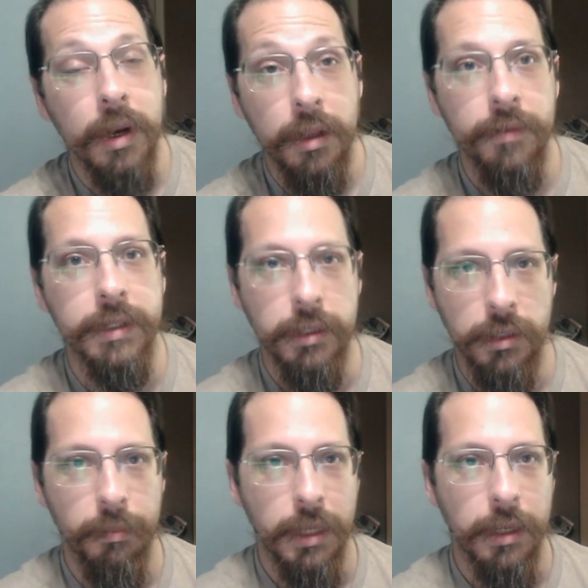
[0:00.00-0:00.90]
relevant
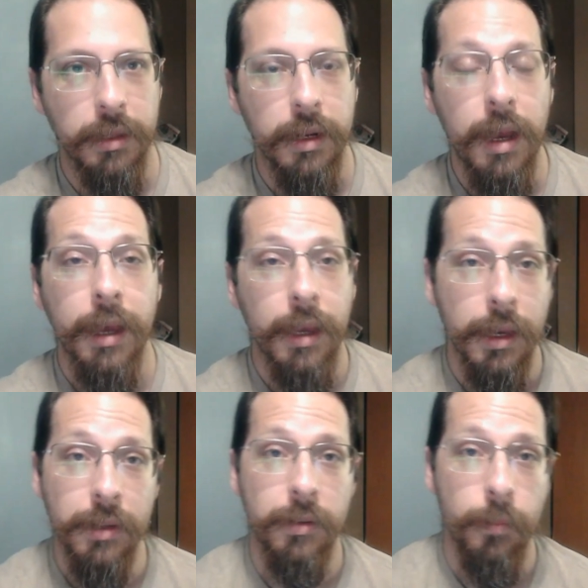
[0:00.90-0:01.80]
to me that I
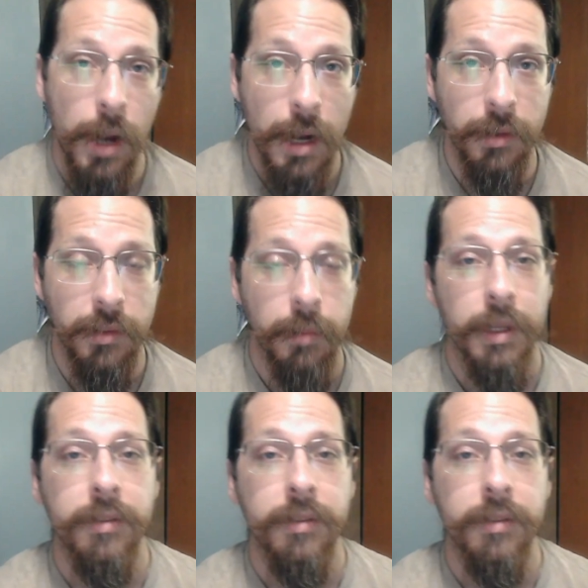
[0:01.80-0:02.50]
can get some practice in?